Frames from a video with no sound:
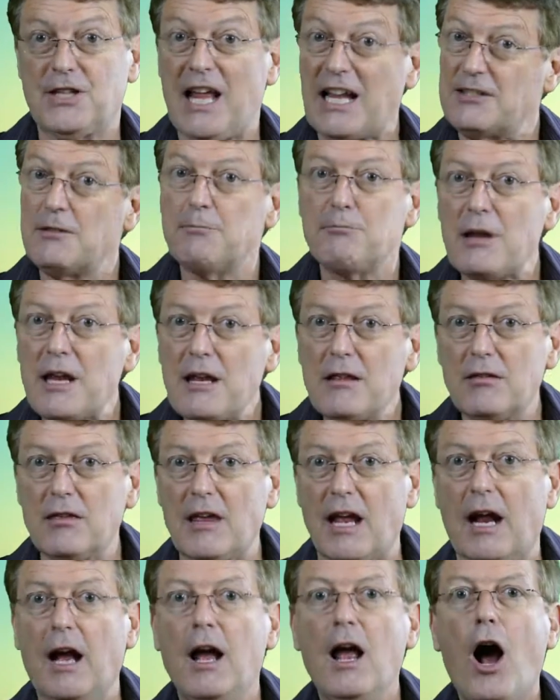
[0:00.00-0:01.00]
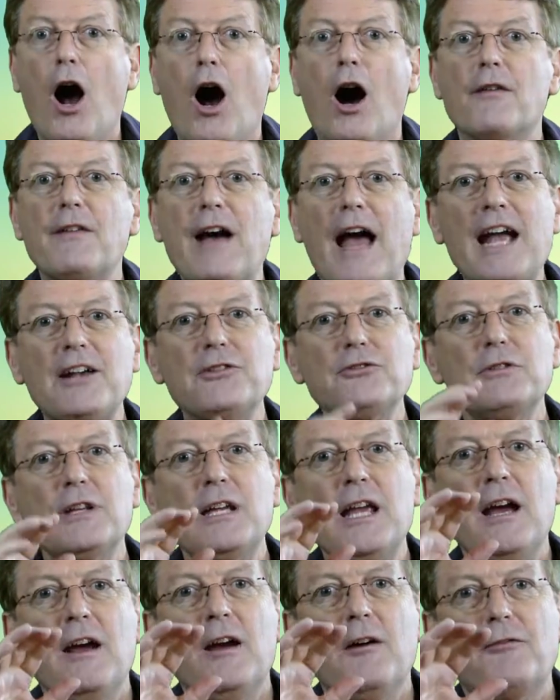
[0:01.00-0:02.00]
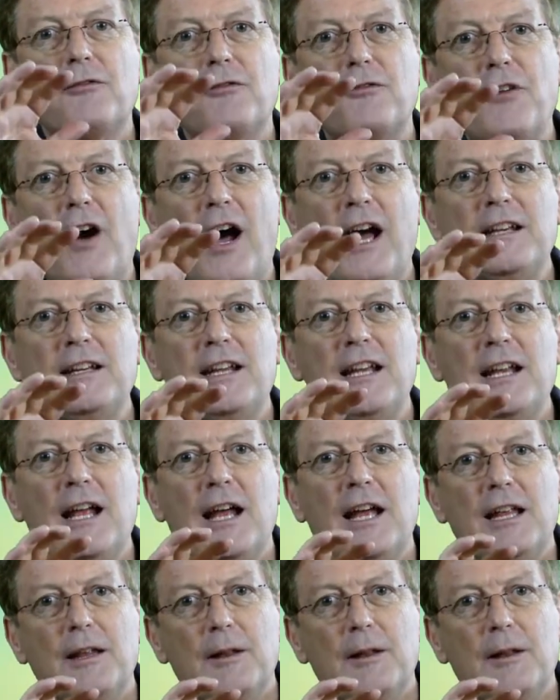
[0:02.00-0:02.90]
That's a big thing, of actually finding